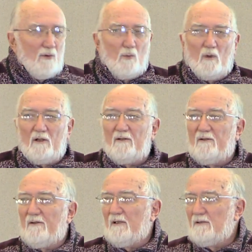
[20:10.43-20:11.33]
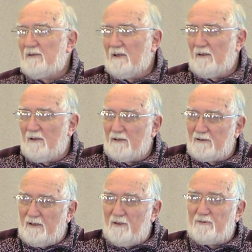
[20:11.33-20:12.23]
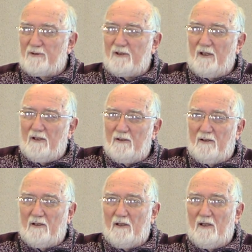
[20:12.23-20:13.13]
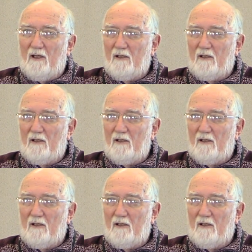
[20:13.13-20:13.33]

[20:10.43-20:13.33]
one of the things that is interesting in the